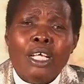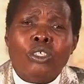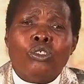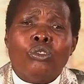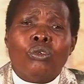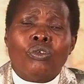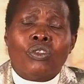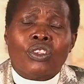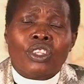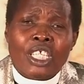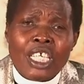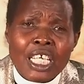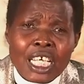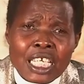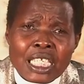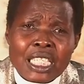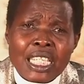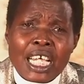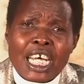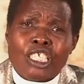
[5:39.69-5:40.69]
Do
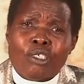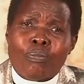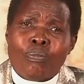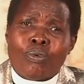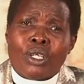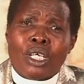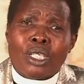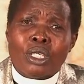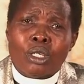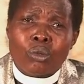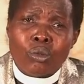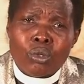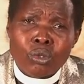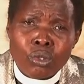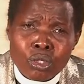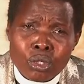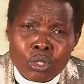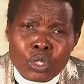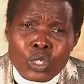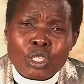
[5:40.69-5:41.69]
things that bring
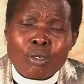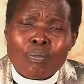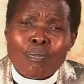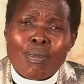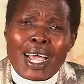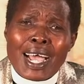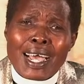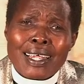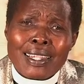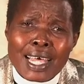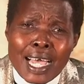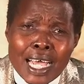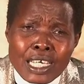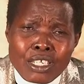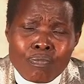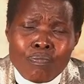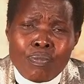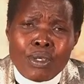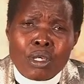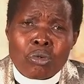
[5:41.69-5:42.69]
good news.
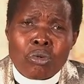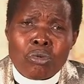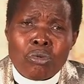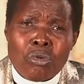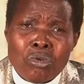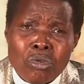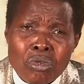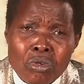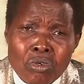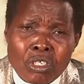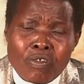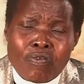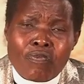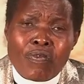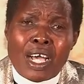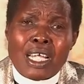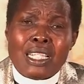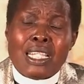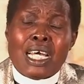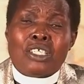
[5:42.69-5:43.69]
Mothers, be good news.
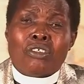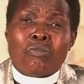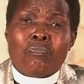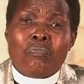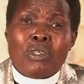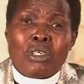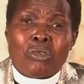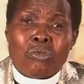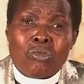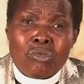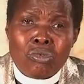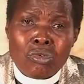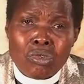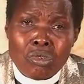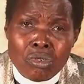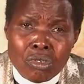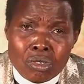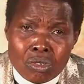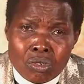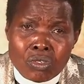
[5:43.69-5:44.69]
Fathers, be good
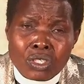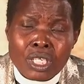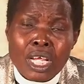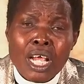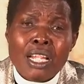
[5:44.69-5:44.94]
news.